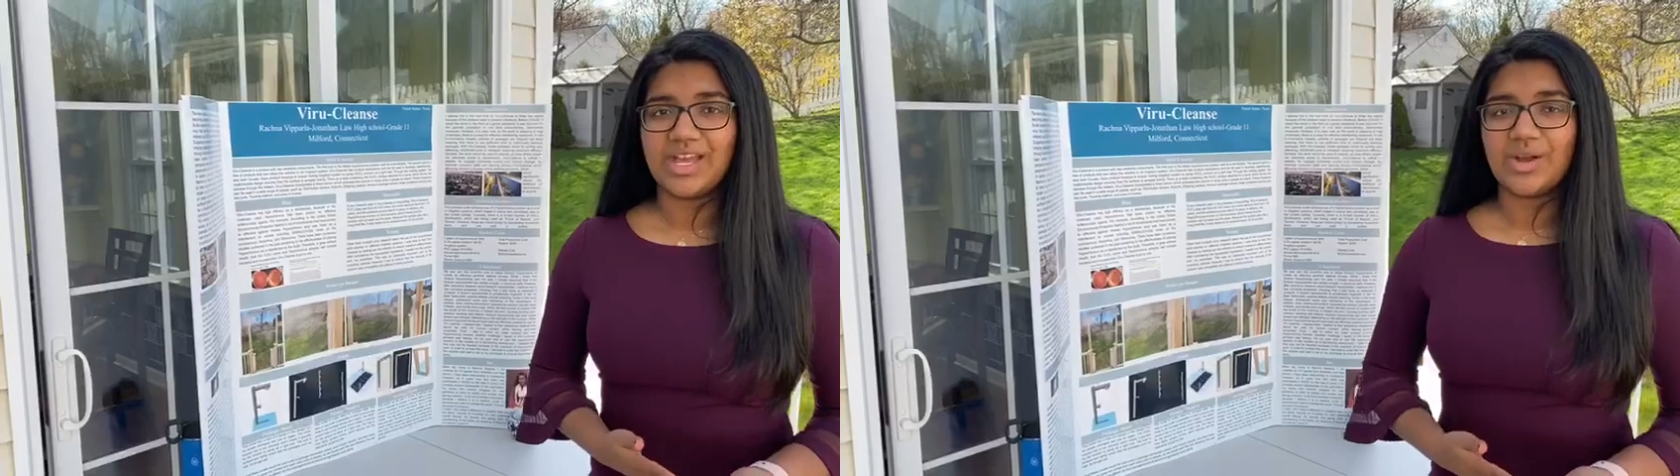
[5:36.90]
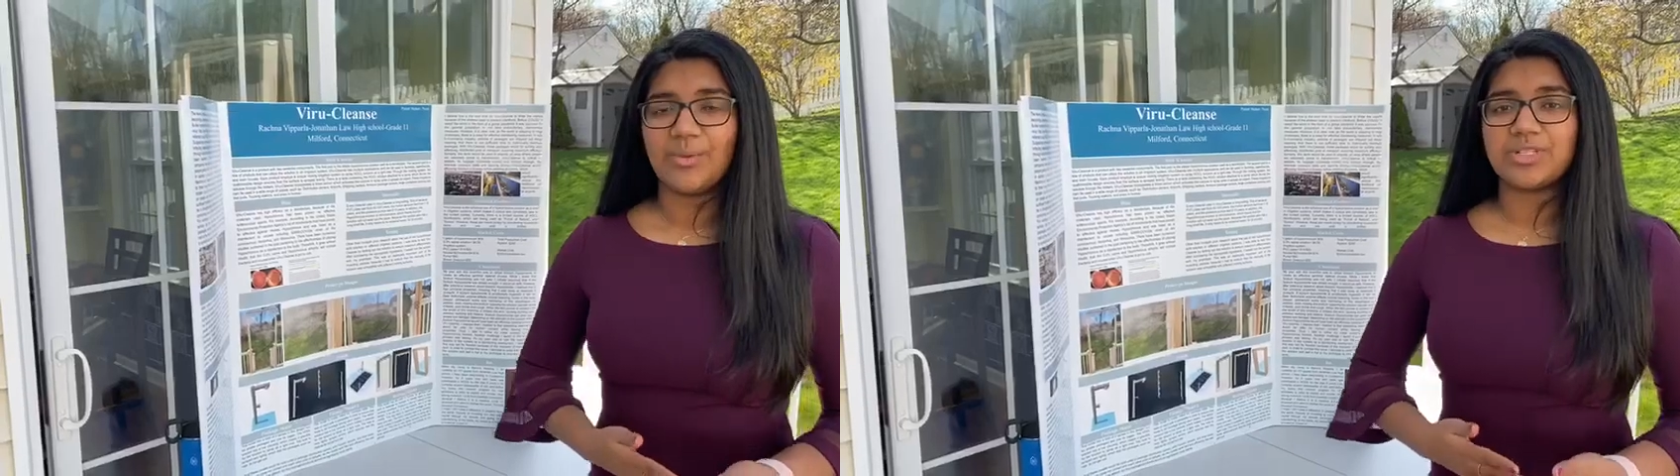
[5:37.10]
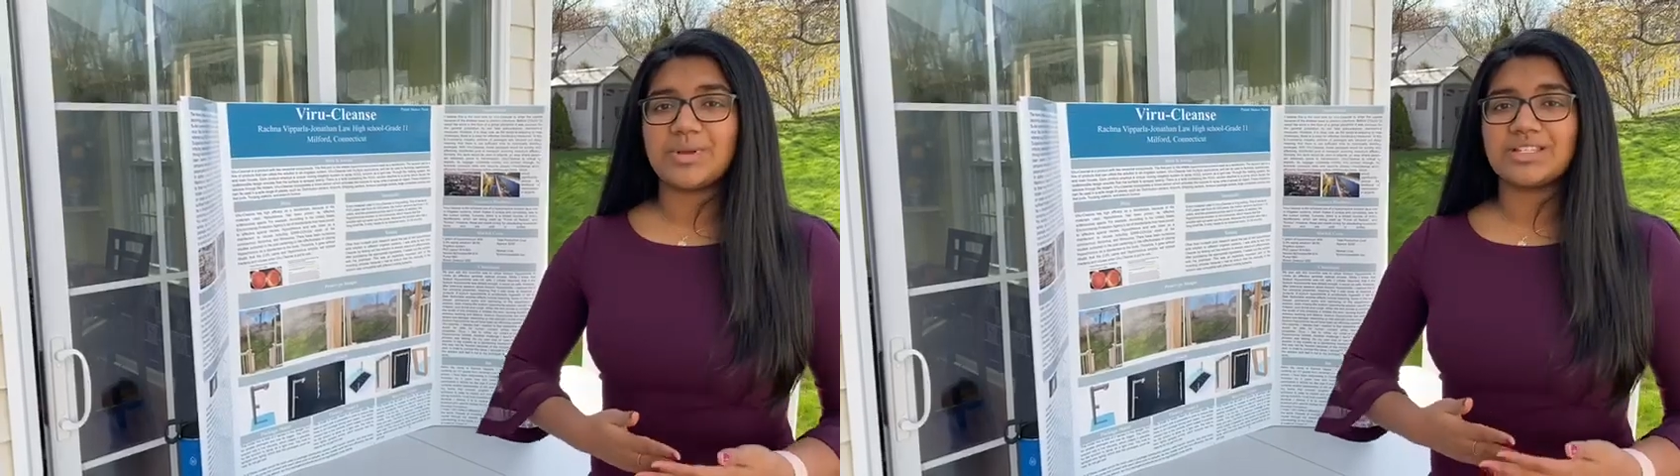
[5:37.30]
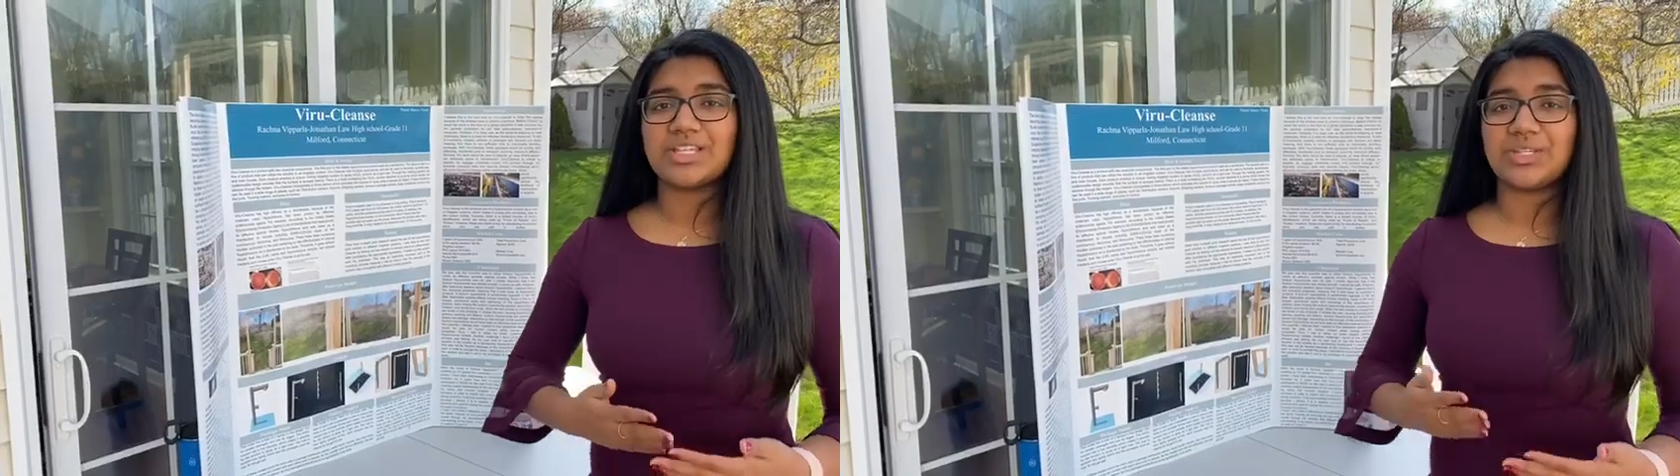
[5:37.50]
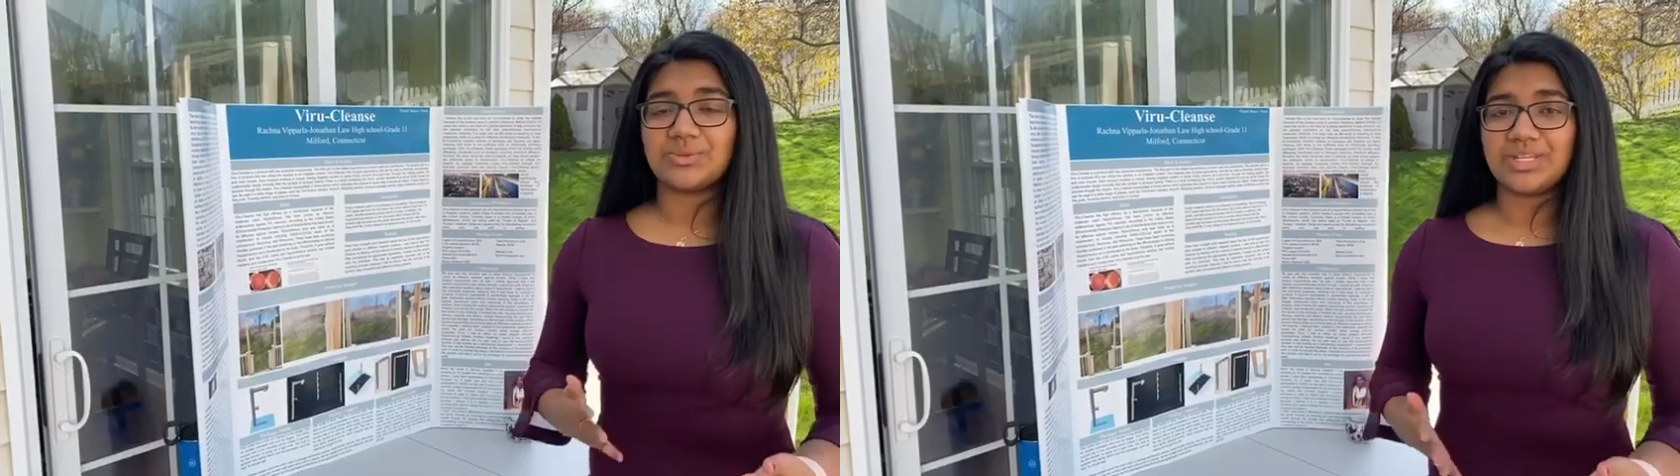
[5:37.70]
which makes
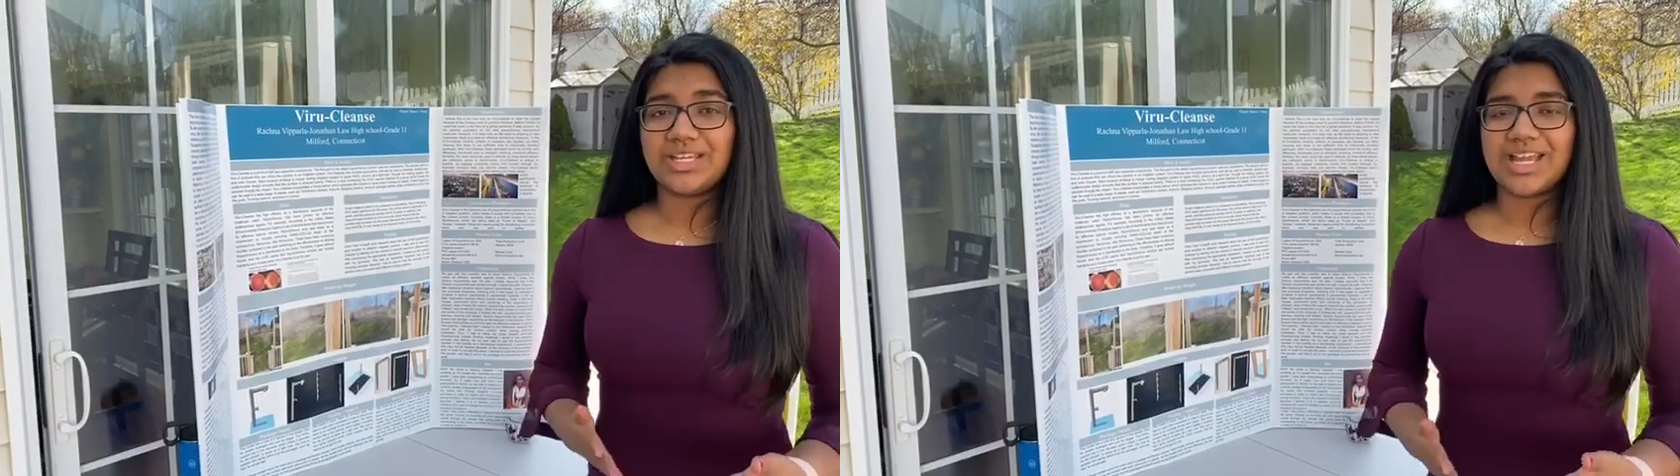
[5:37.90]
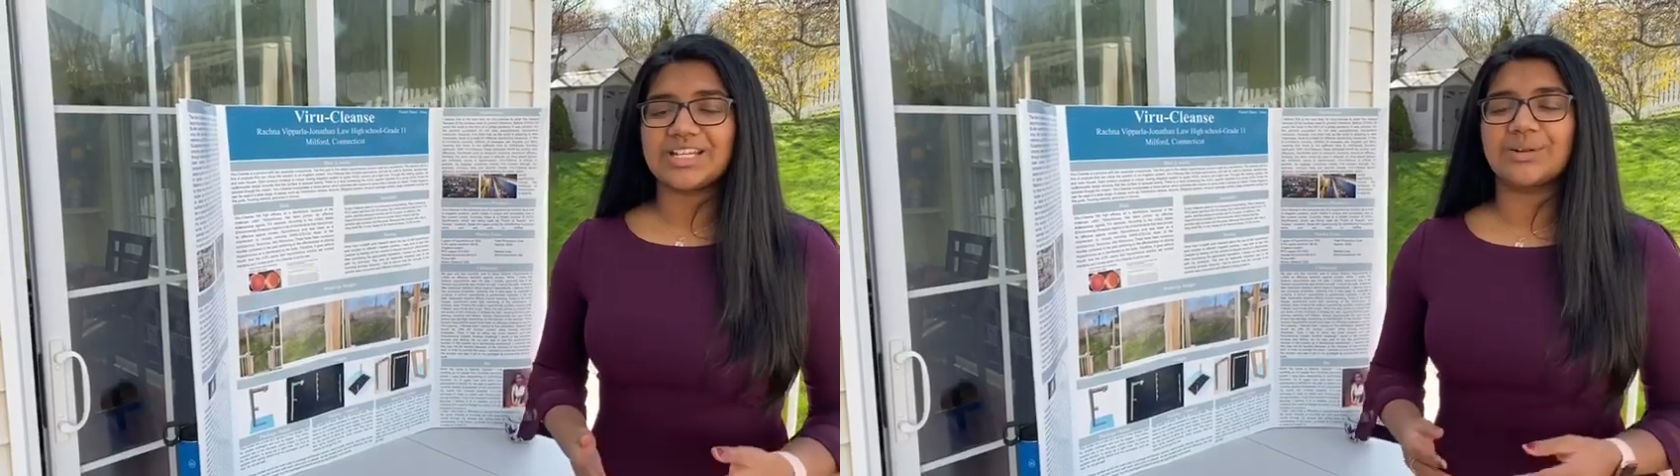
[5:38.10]
it unique and